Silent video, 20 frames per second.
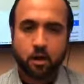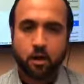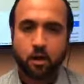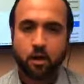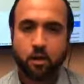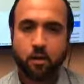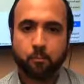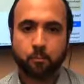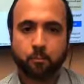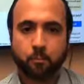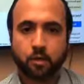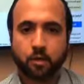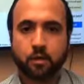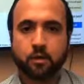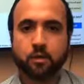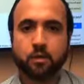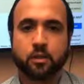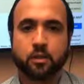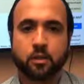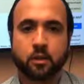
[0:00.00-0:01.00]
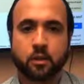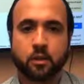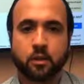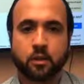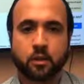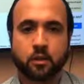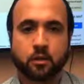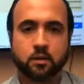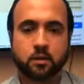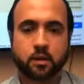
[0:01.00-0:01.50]
Um, but
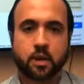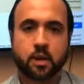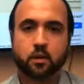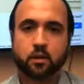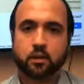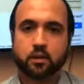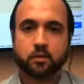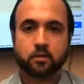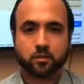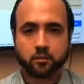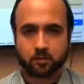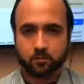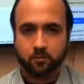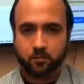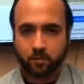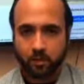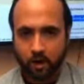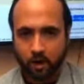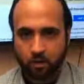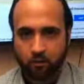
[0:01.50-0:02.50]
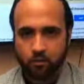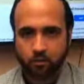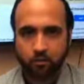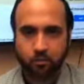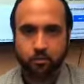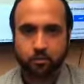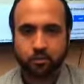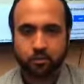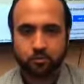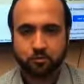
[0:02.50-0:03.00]
the, the county doesn't actually
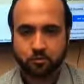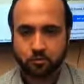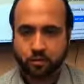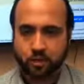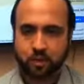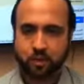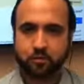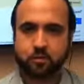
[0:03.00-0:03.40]
administer that.